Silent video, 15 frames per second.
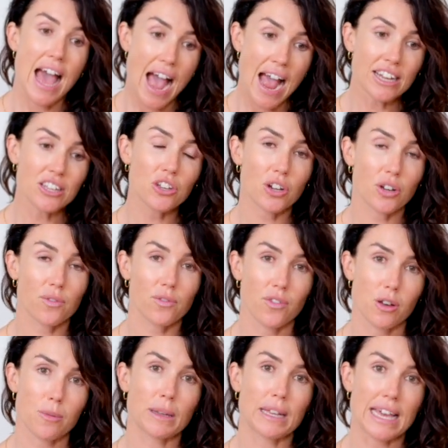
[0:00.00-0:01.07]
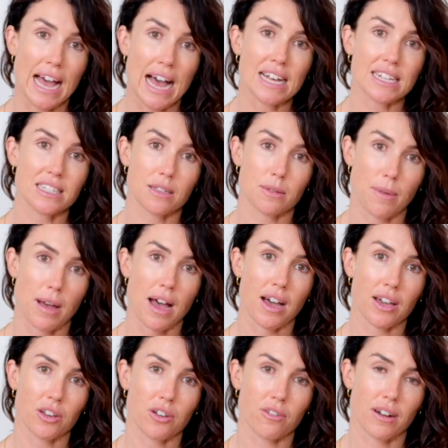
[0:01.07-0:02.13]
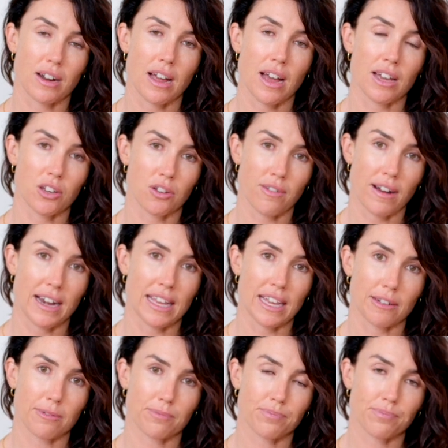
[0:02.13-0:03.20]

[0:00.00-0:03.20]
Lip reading: And you can verbally ask them, are you ready?